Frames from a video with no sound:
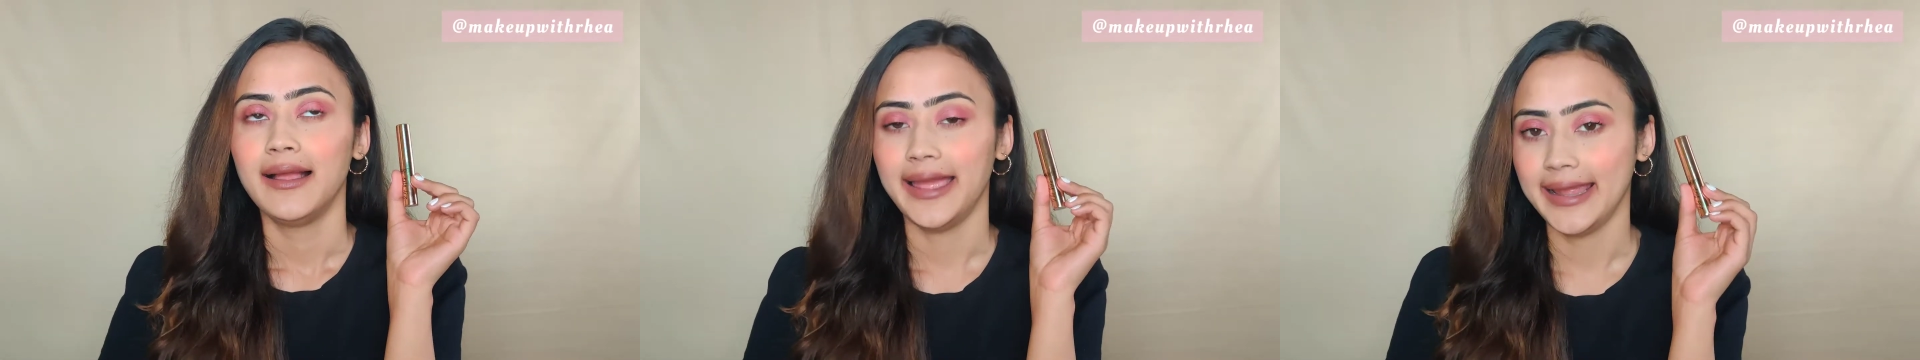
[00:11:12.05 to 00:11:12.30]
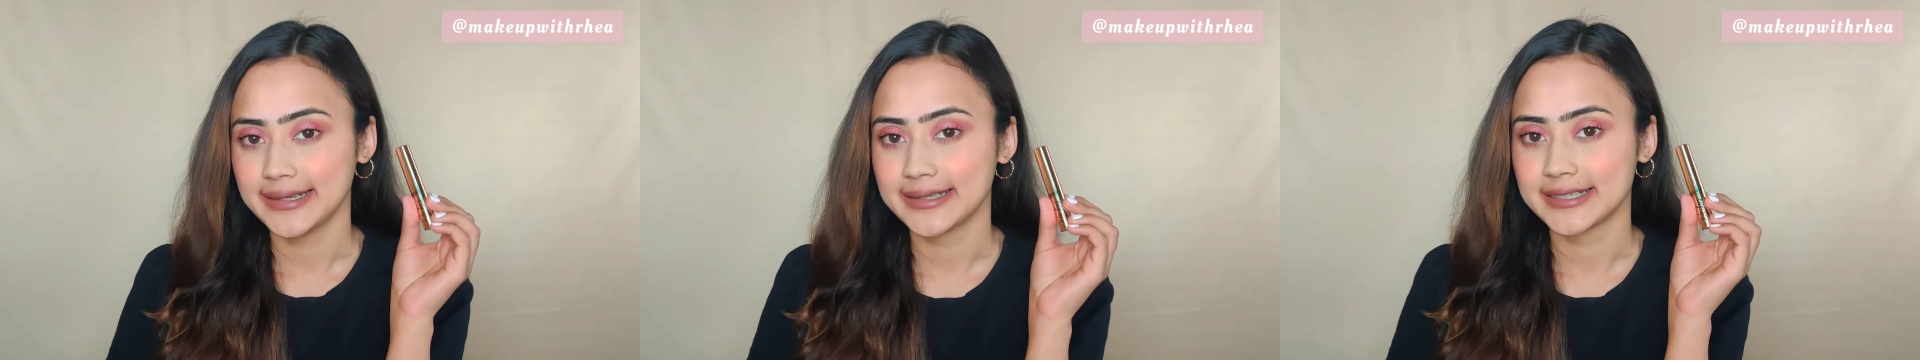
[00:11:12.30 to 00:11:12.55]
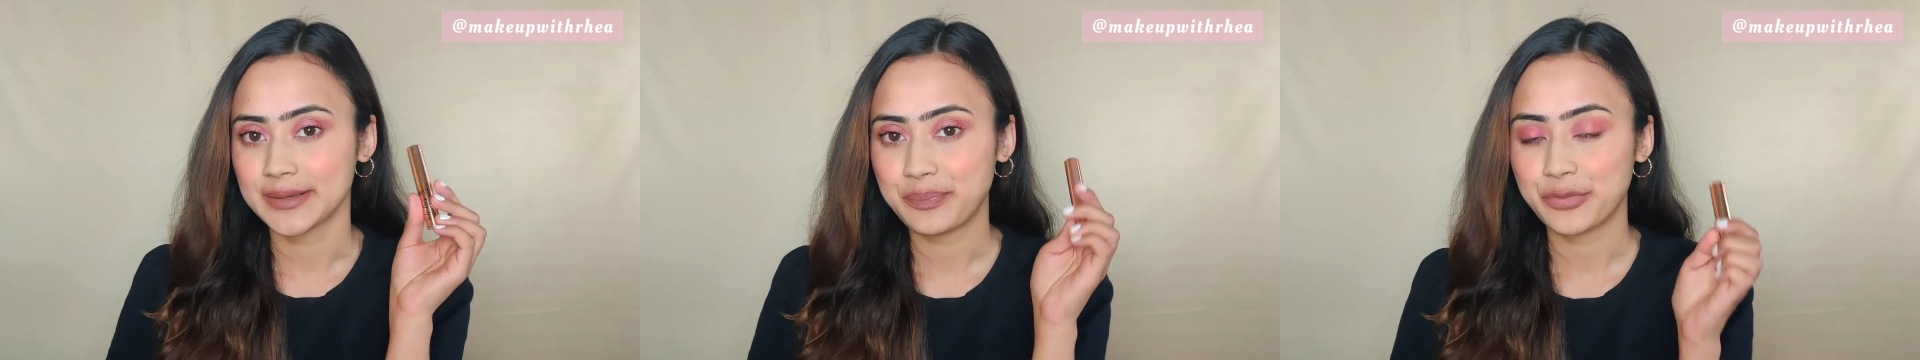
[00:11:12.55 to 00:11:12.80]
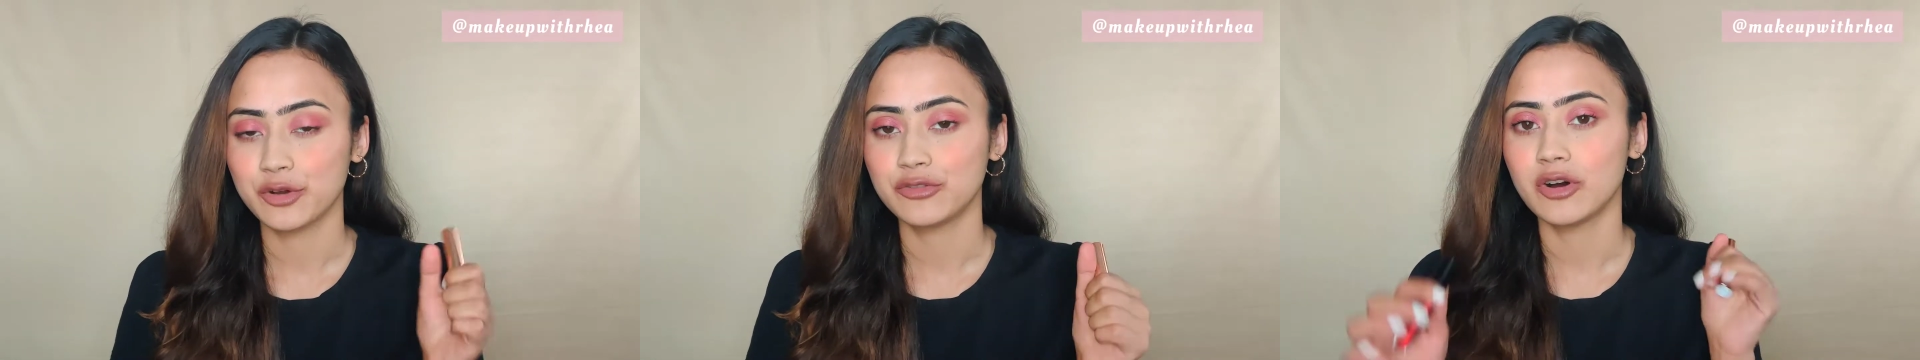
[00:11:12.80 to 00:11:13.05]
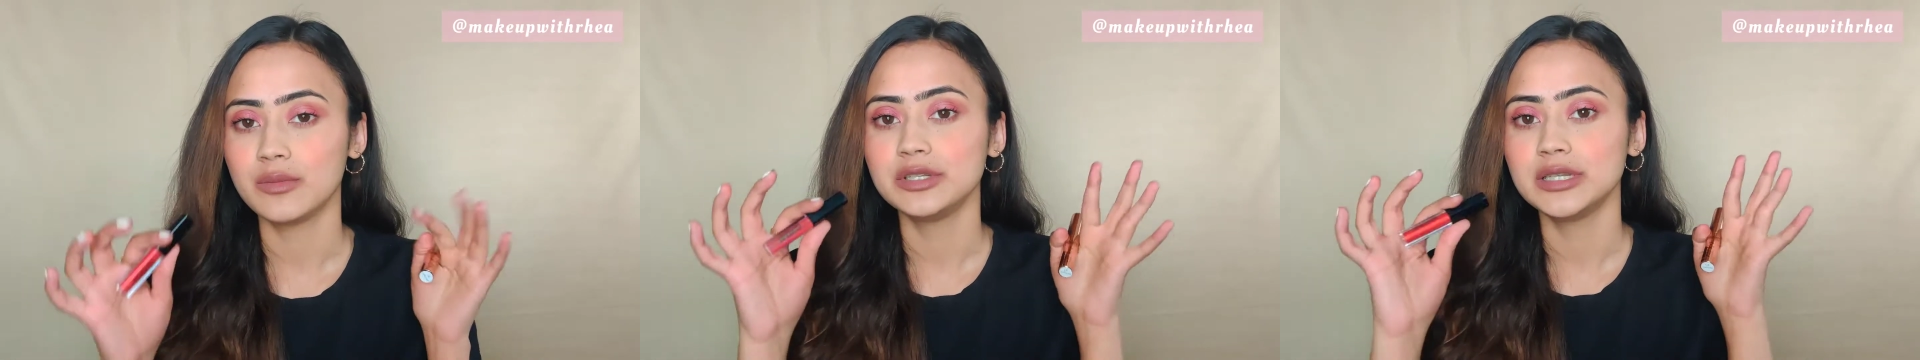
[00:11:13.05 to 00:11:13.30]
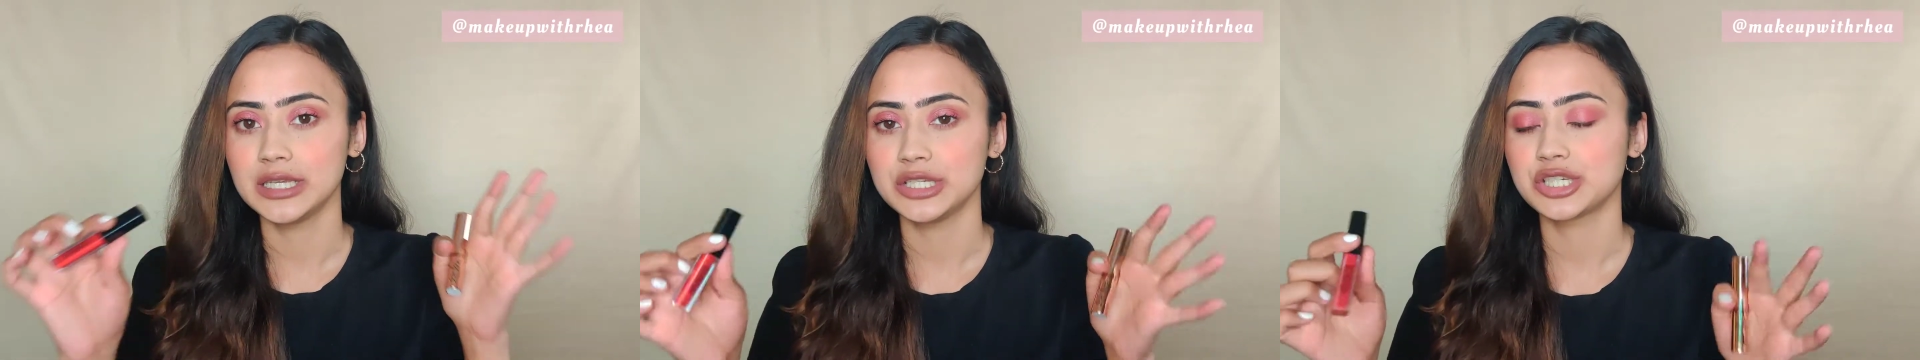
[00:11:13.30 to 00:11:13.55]
And the
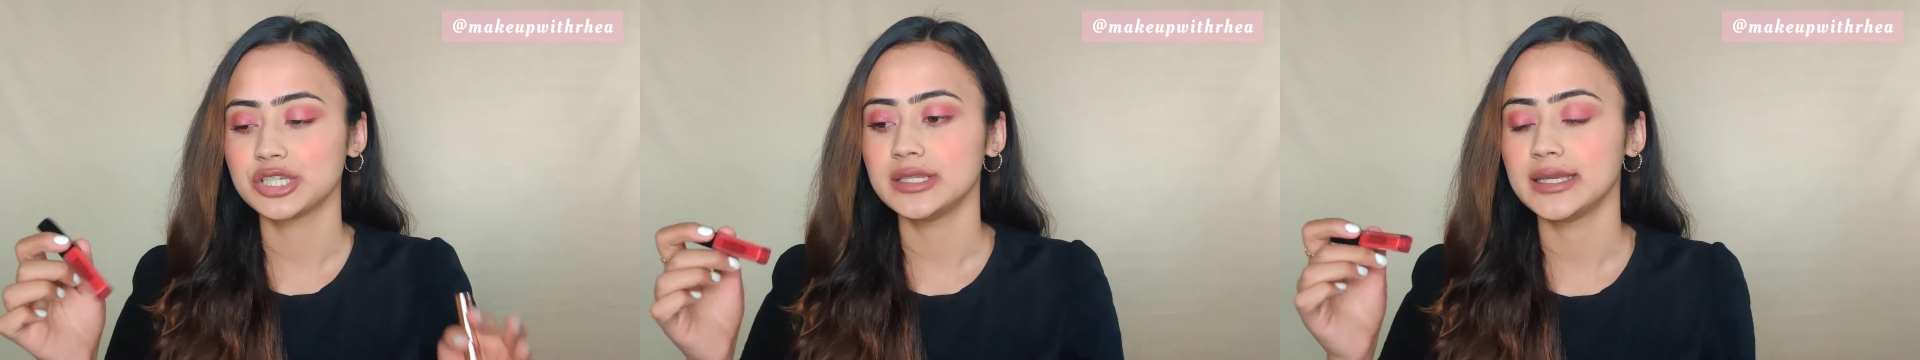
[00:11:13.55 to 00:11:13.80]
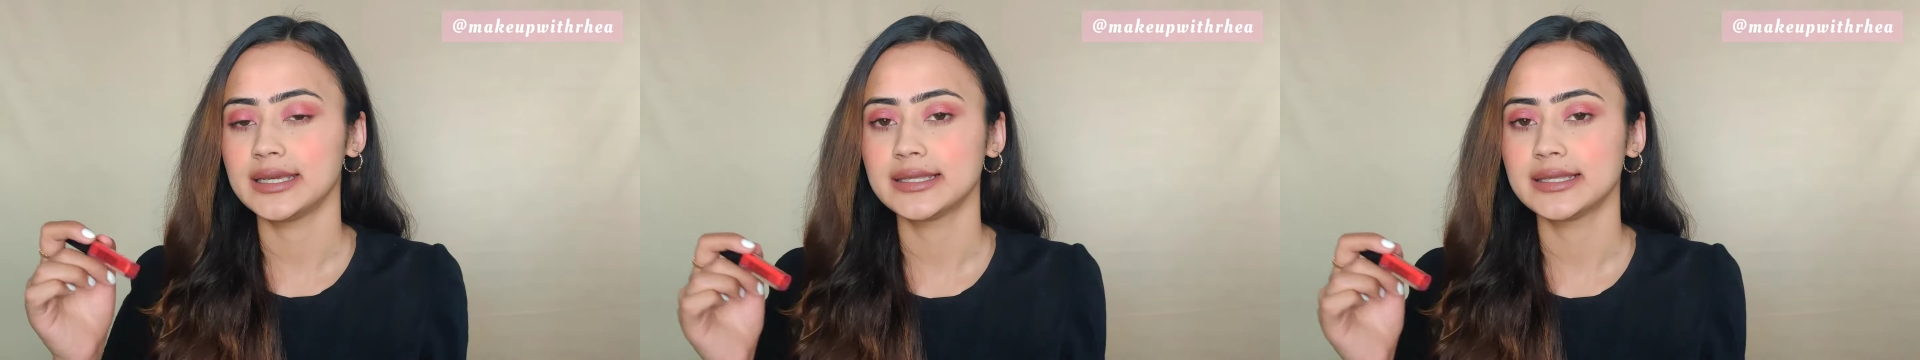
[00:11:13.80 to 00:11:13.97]
formulation,